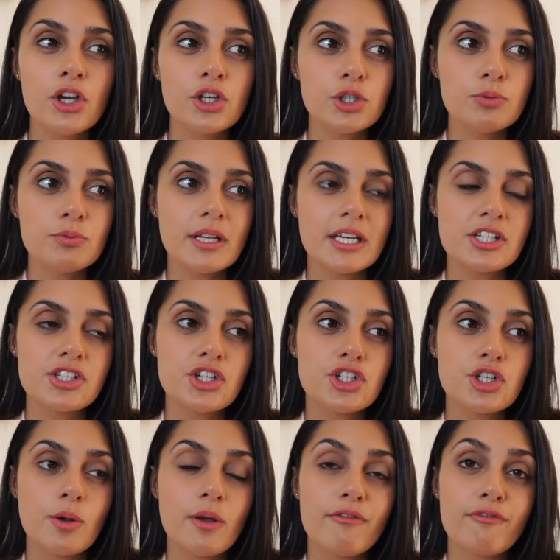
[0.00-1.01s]
you need to
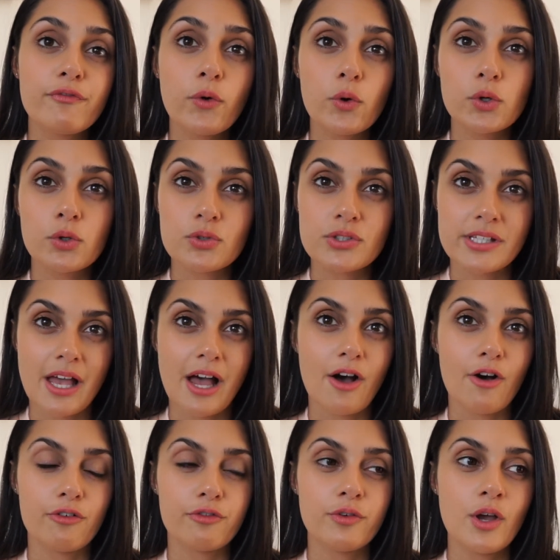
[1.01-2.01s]
do it for
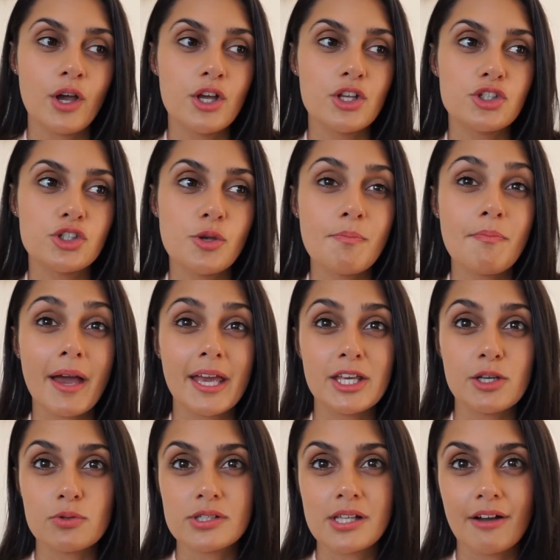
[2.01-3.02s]
yourself to
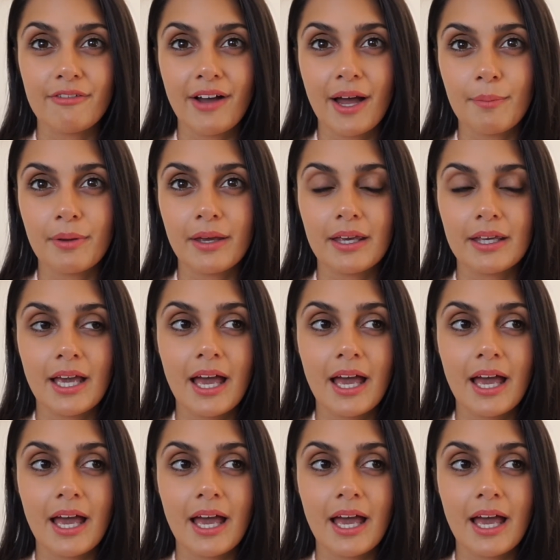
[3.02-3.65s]
make yourself happy.